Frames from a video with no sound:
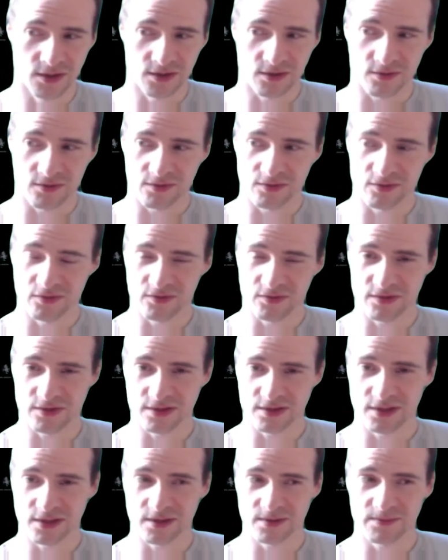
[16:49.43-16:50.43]
with,
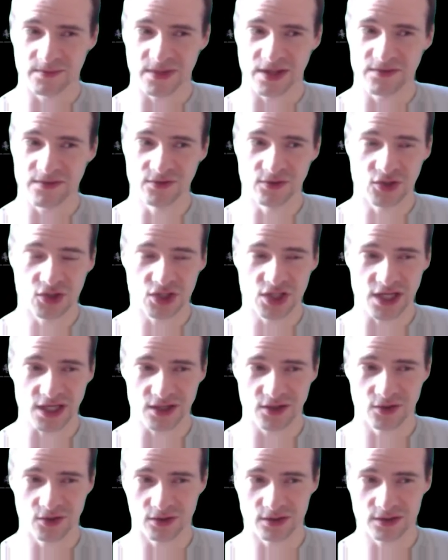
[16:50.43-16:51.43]
um, if you check
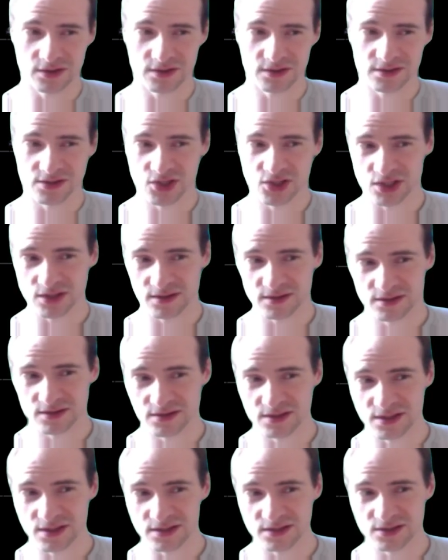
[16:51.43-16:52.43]
call, uh,
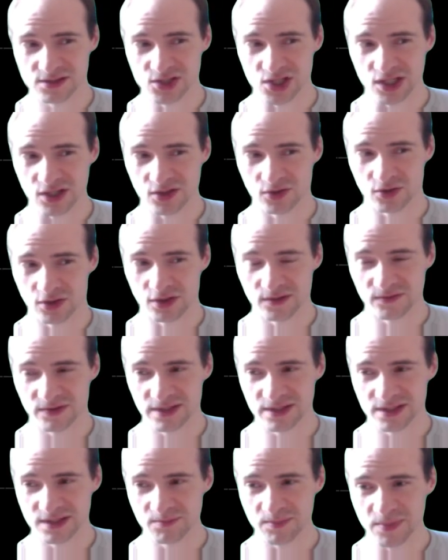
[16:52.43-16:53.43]
check call
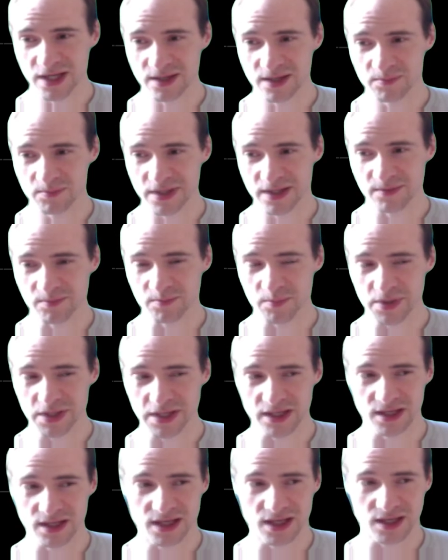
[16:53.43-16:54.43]
when he might bet
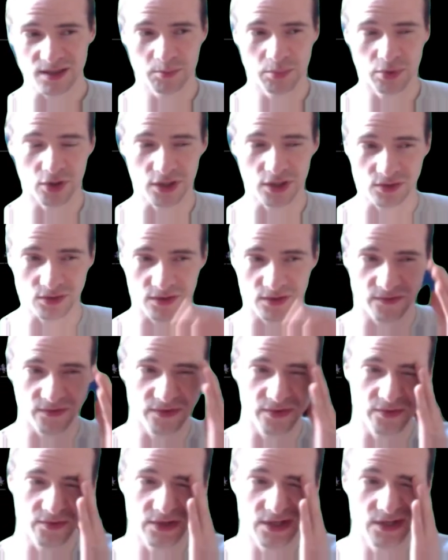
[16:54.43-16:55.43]
big like pot or
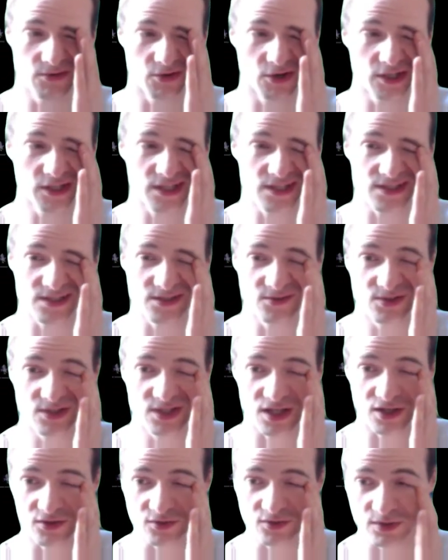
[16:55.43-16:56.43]
three quarters and you
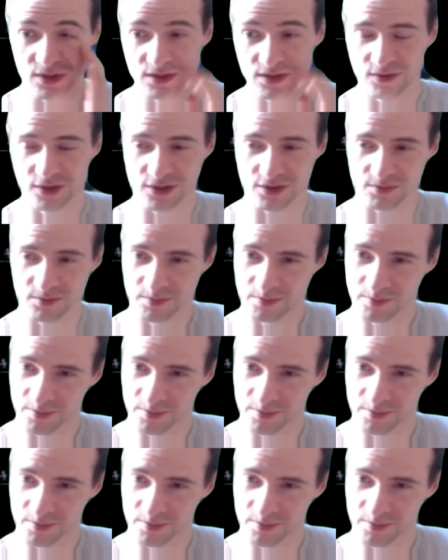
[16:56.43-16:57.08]
don't really want to